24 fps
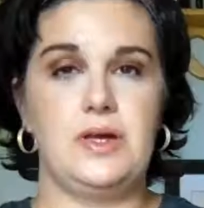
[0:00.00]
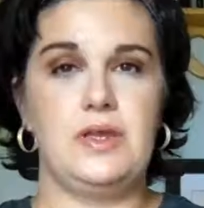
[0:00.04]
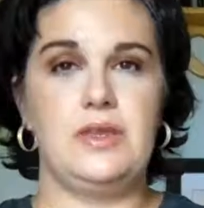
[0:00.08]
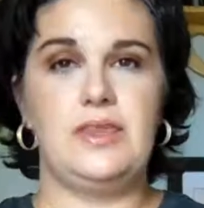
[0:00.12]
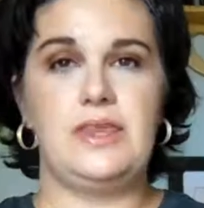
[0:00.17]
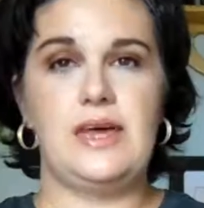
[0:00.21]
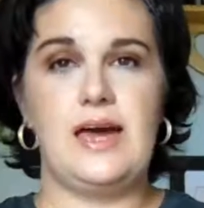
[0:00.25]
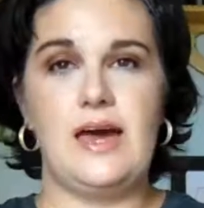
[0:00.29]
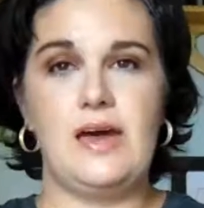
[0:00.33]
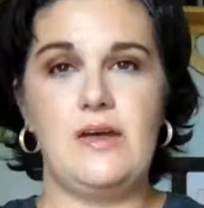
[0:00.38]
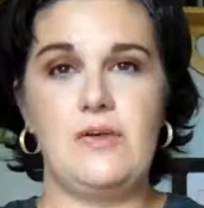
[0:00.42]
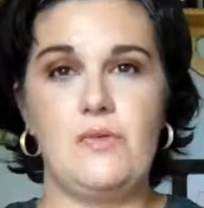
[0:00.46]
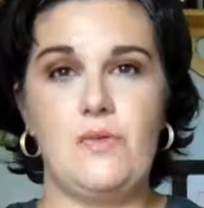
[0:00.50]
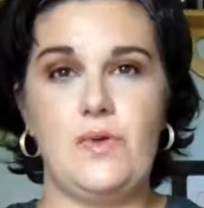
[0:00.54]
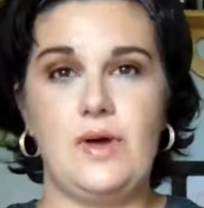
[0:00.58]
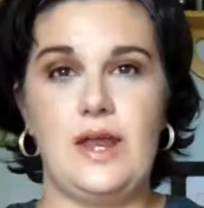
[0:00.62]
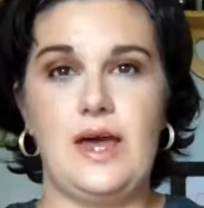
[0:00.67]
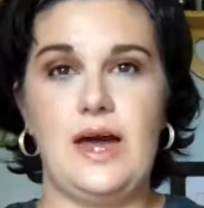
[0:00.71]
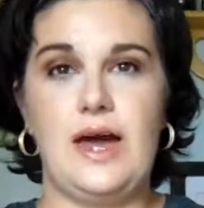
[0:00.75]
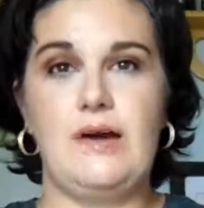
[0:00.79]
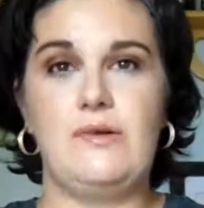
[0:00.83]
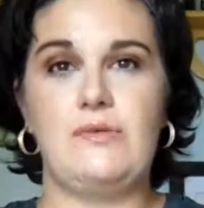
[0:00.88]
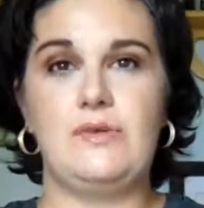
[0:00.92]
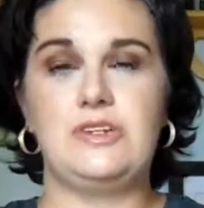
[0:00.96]
Then
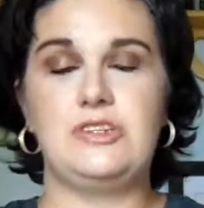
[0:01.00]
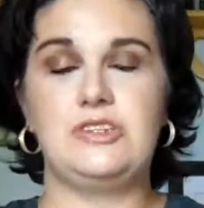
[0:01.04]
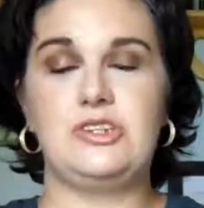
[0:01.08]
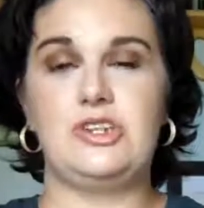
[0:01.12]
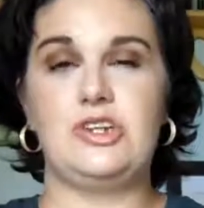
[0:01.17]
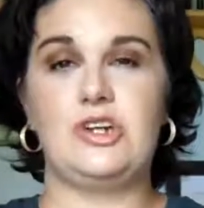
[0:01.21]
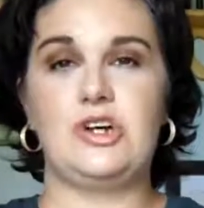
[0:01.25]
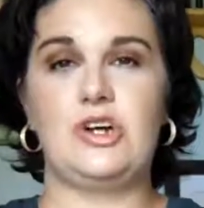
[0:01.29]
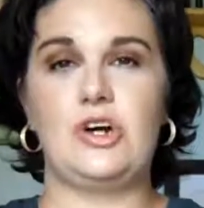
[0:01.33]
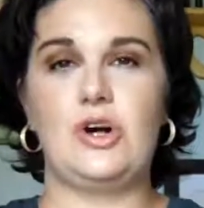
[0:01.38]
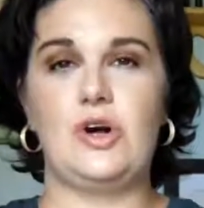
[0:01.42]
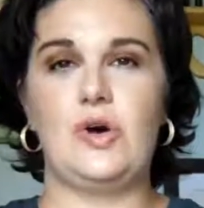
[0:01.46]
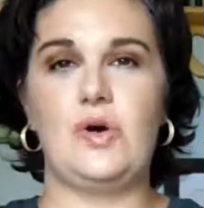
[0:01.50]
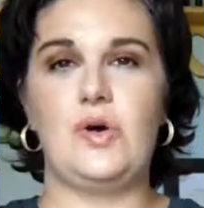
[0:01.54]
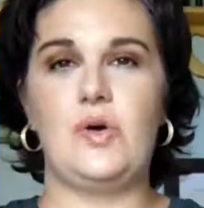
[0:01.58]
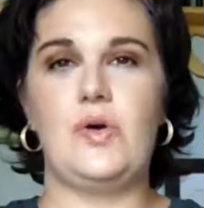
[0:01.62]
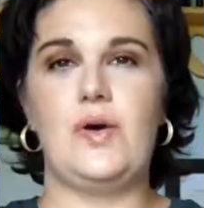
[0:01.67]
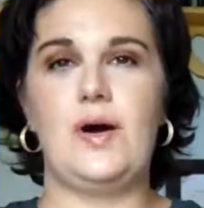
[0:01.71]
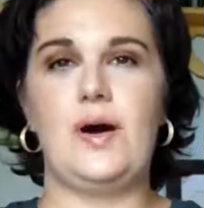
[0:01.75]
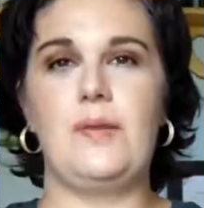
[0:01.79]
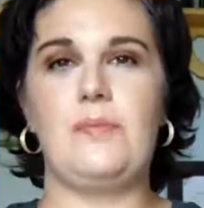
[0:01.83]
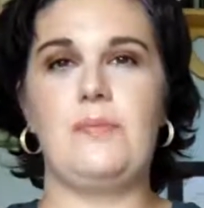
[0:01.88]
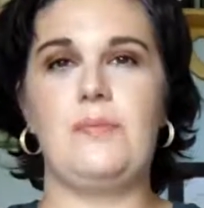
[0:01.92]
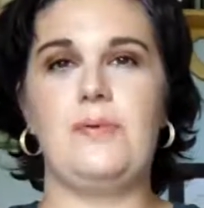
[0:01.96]
when I went to go
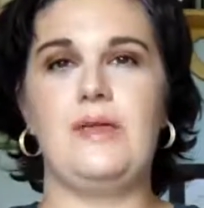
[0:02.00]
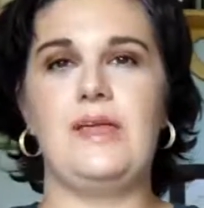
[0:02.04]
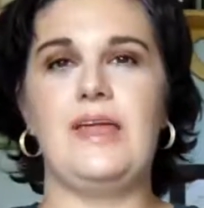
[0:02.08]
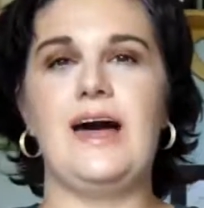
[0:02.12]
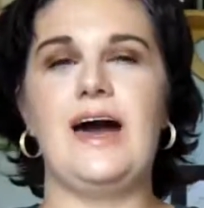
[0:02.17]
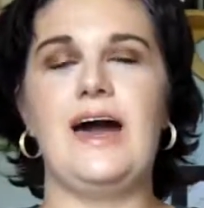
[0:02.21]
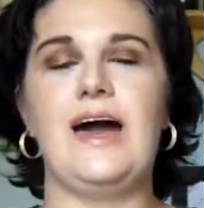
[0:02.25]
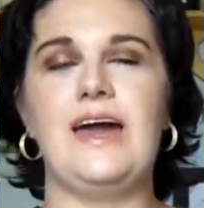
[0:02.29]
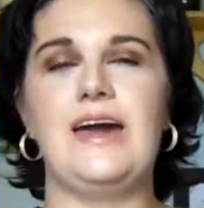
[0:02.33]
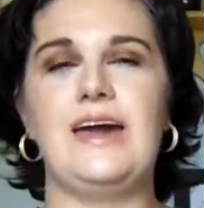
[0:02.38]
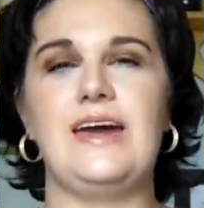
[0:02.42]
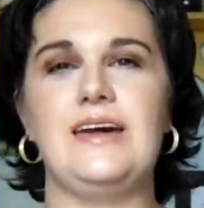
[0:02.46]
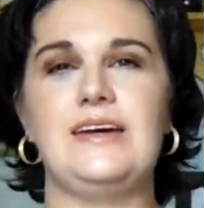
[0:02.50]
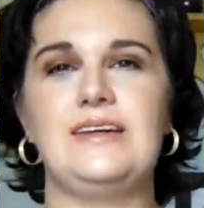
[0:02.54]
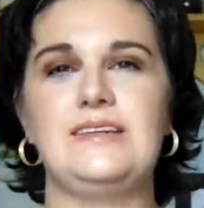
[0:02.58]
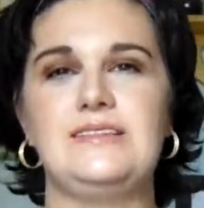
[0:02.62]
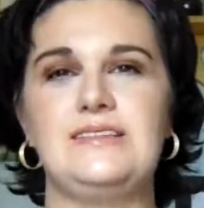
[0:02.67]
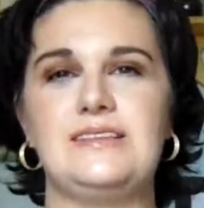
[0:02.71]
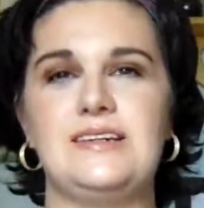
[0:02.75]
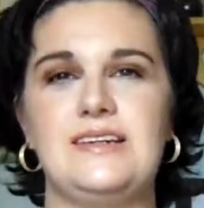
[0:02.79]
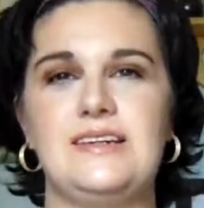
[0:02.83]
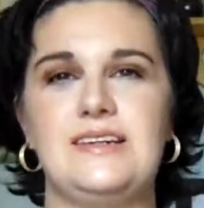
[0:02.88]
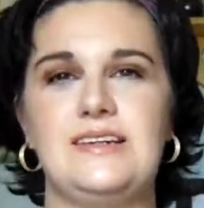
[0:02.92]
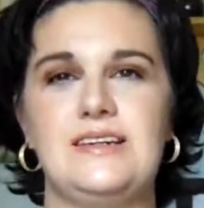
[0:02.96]
apply
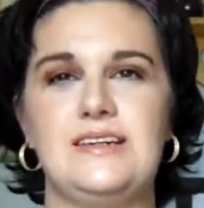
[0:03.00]
it